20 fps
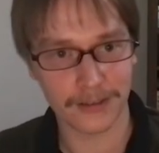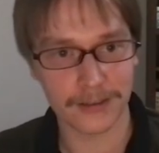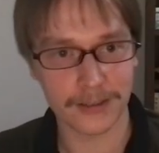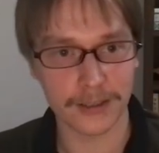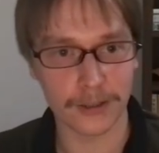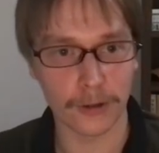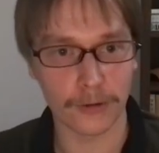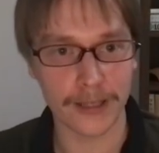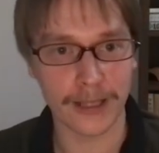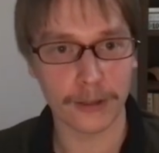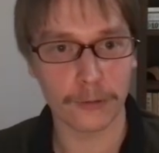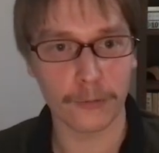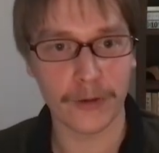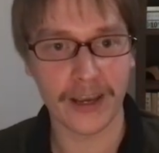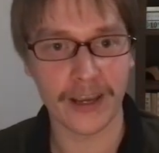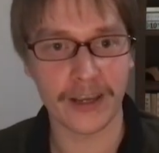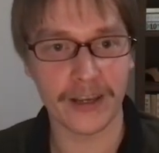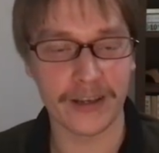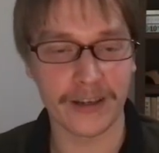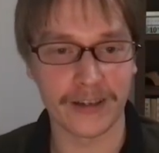So that
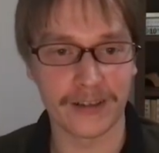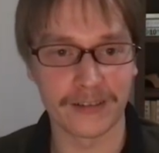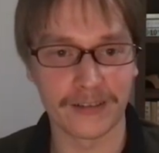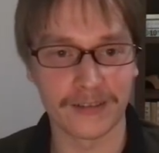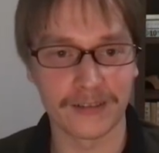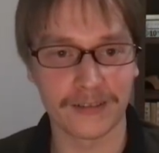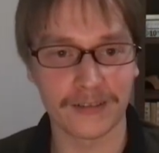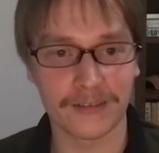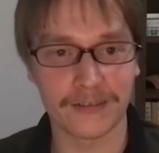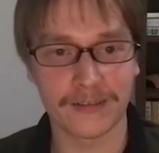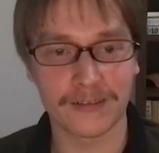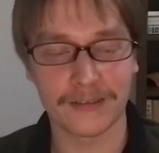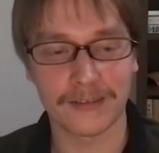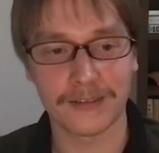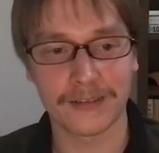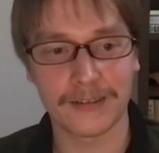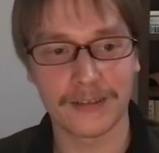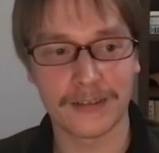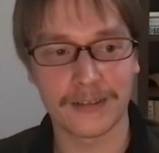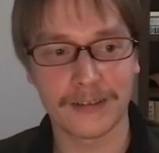way
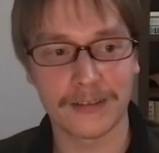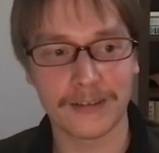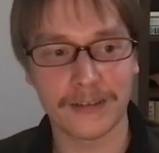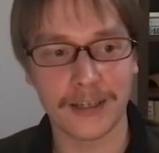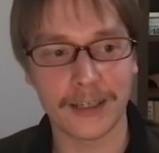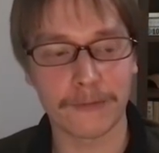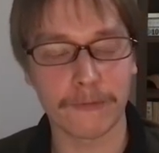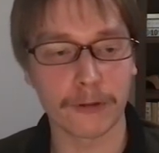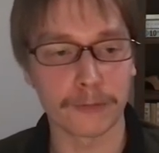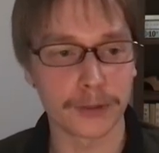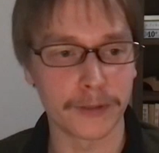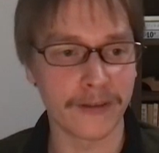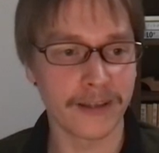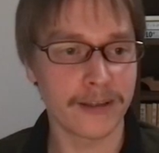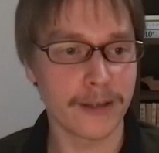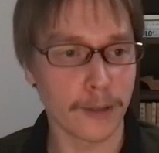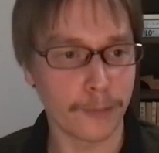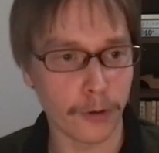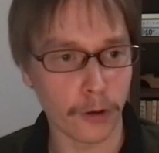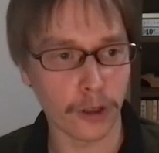it will
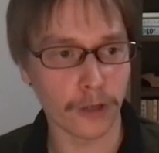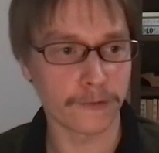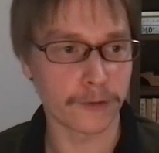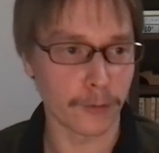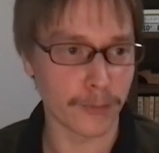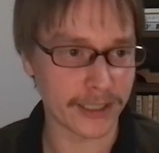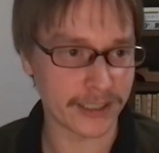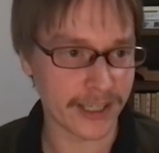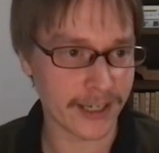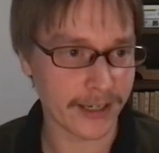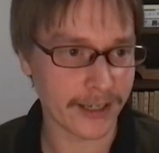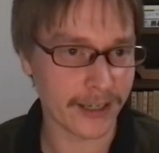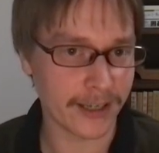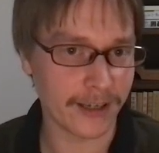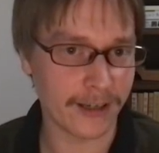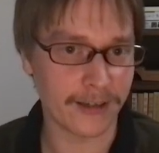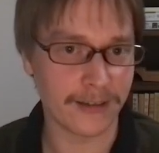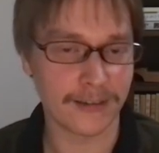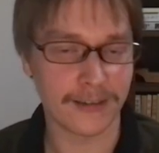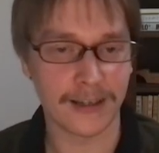prevent the opponent from
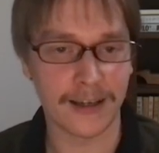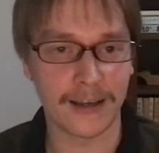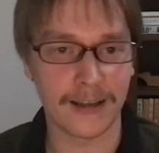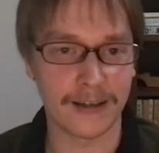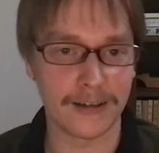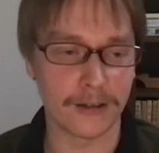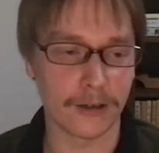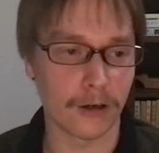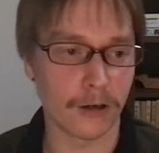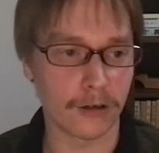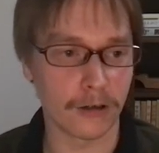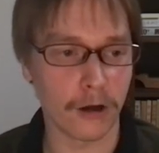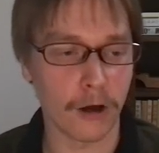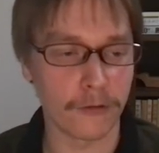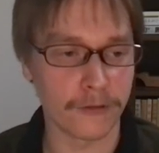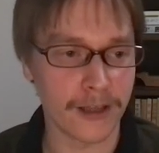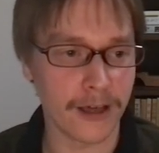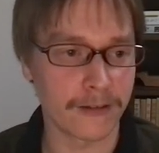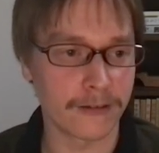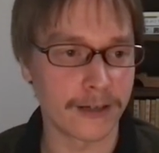attacking, and
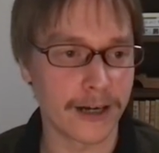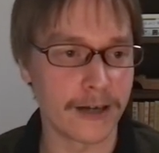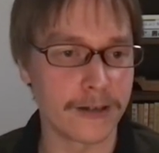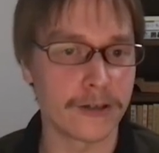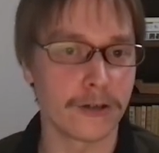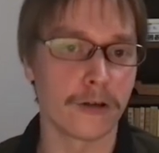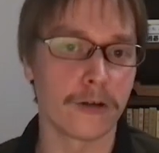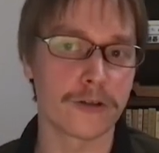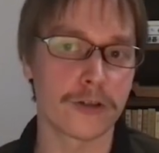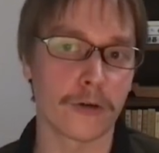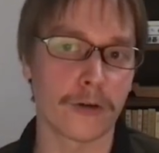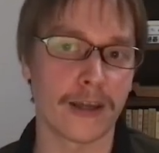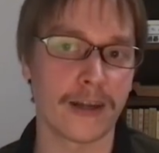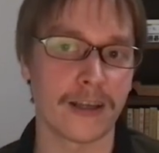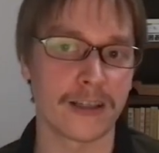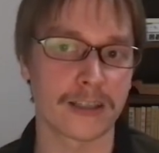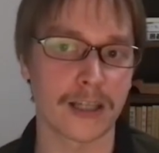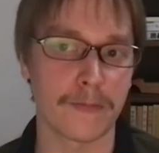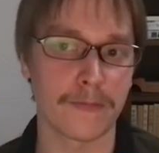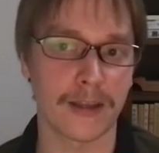on the other hand, you're also
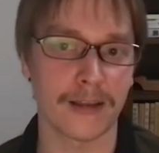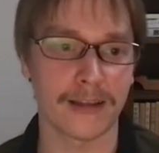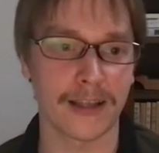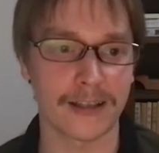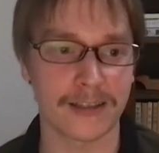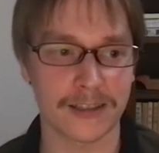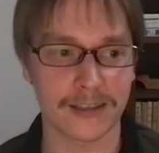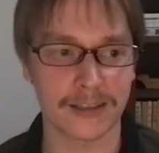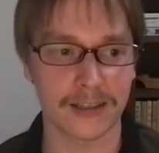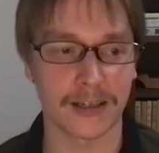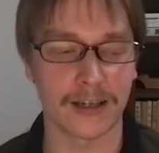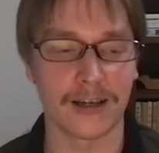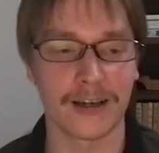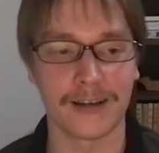getting something that's